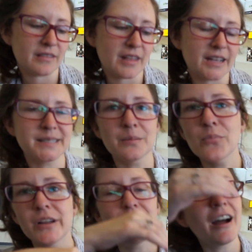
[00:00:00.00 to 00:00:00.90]
At some
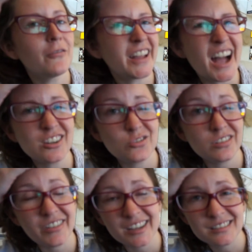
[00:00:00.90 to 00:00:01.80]
point I'll have like actual
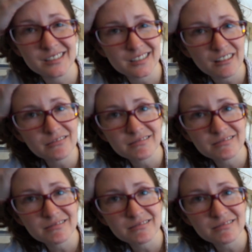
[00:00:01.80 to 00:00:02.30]
advice and stuff.